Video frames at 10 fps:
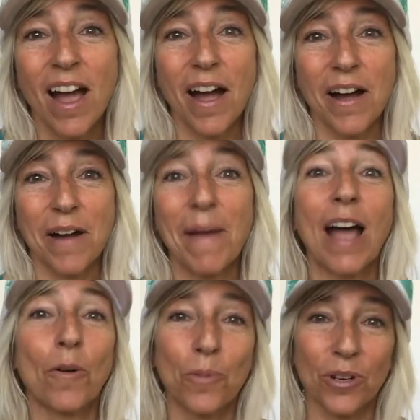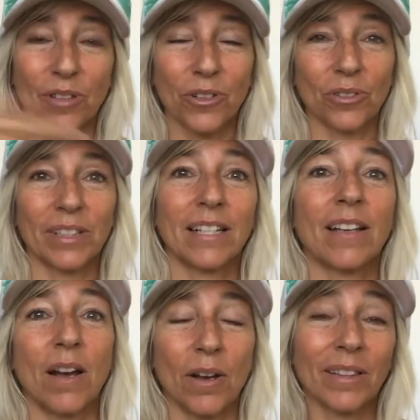I'll put a little
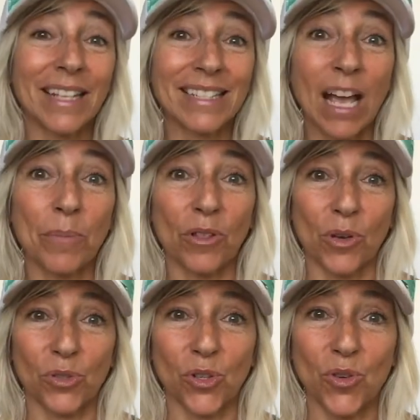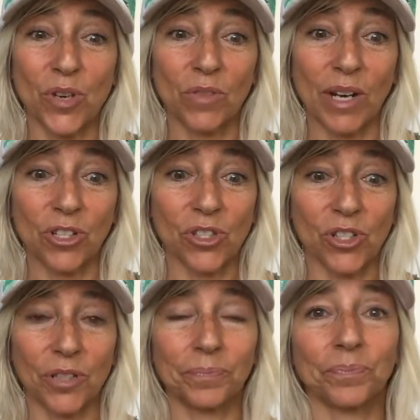link down below so you can register.